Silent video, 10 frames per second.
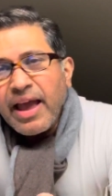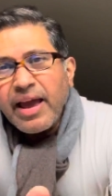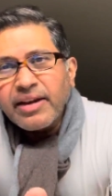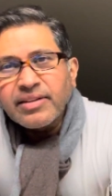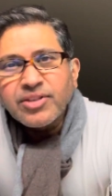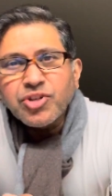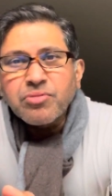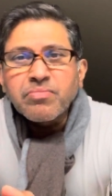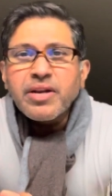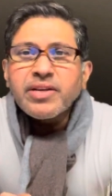and
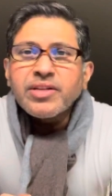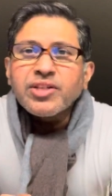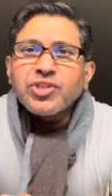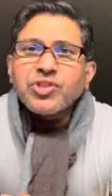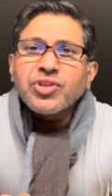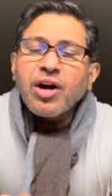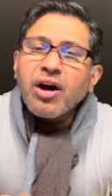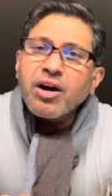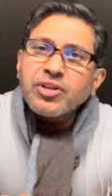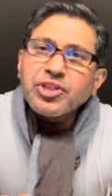tremendous
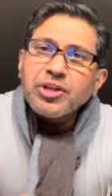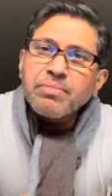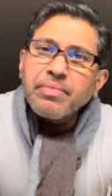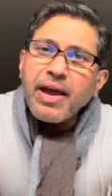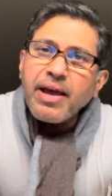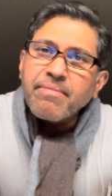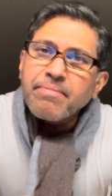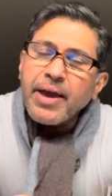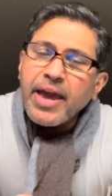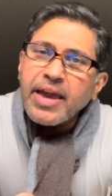hardship and
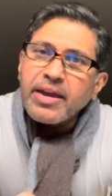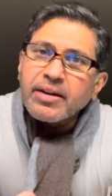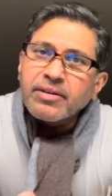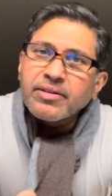pain